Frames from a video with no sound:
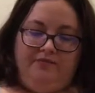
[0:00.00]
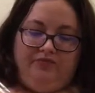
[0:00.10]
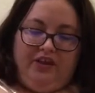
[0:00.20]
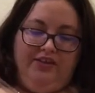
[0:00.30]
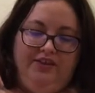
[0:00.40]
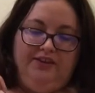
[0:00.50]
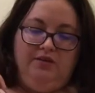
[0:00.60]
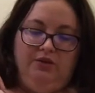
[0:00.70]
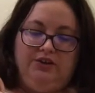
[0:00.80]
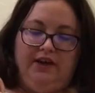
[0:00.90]
I
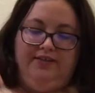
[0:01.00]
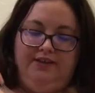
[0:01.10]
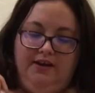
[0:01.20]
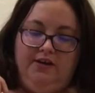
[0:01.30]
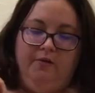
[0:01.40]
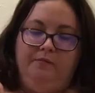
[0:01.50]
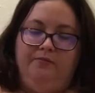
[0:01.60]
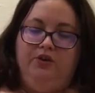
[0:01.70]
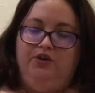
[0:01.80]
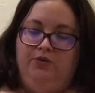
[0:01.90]
think
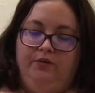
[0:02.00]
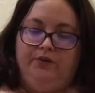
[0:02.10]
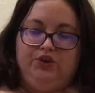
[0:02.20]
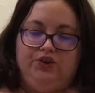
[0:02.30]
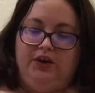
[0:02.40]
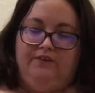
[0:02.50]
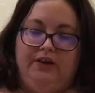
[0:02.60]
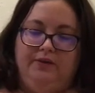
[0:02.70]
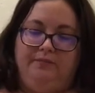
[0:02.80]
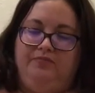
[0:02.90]
the newer version of
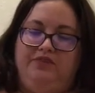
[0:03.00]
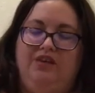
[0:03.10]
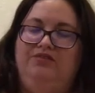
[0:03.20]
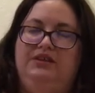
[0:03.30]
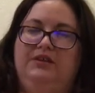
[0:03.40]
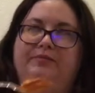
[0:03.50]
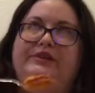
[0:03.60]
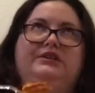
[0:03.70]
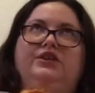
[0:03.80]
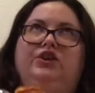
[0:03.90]
it, I don't think the
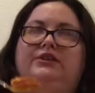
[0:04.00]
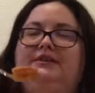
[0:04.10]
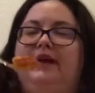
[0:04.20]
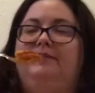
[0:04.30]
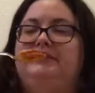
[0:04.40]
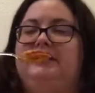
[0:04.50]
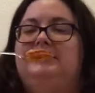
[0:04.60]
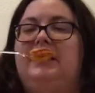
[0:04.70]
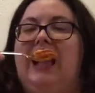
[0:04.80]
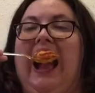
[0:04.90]
pizza looked as appetizing.